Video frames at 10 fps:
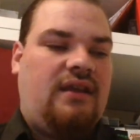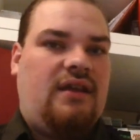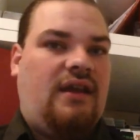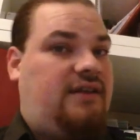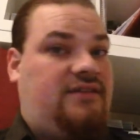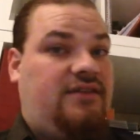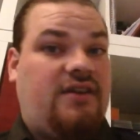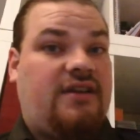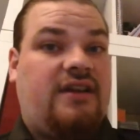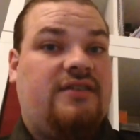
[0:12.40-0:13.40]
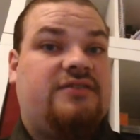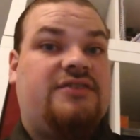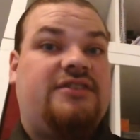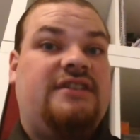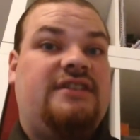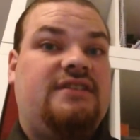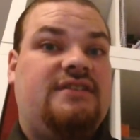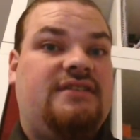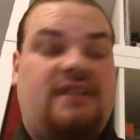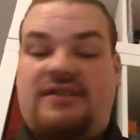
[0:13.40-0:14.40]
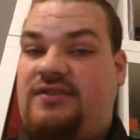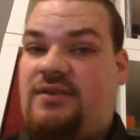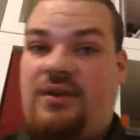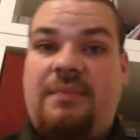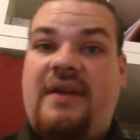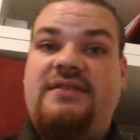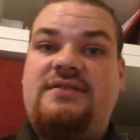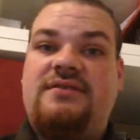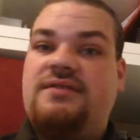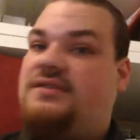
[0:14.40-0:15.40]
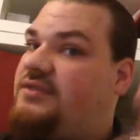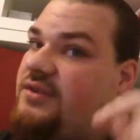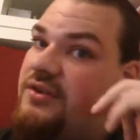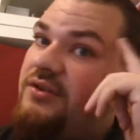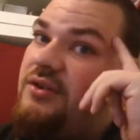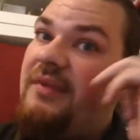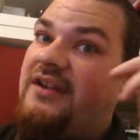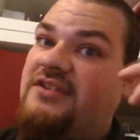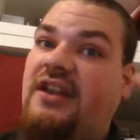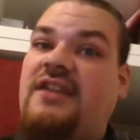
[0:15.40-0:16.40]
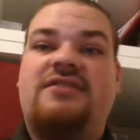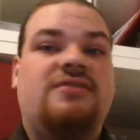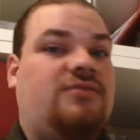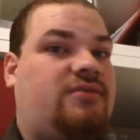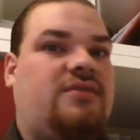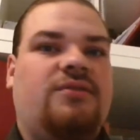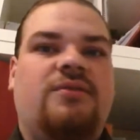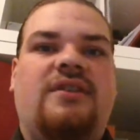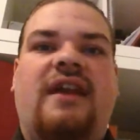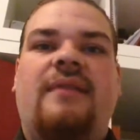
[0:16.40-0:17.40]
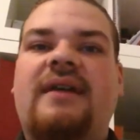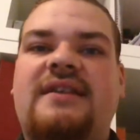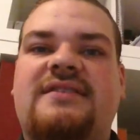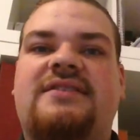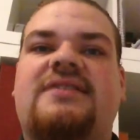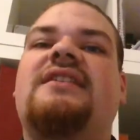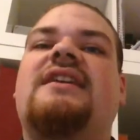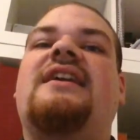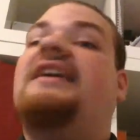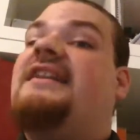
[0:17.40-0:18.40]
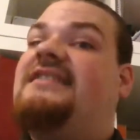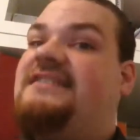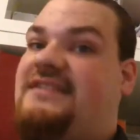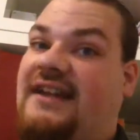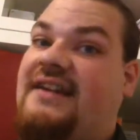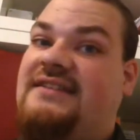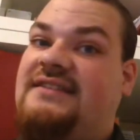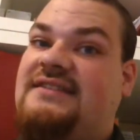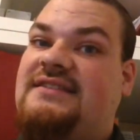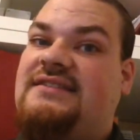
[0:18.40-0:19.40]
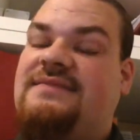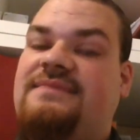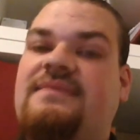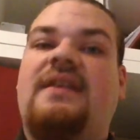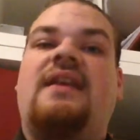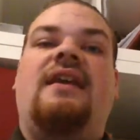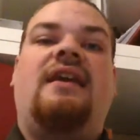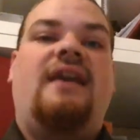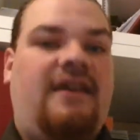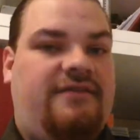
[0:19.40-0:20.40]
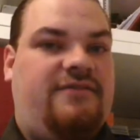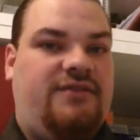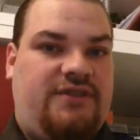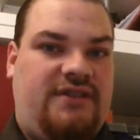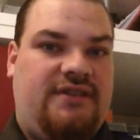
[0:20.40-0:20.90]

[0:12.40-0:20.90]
It's not a character sheet, it's not a pencil, it's not your imagination or a good game master. It is dice. Every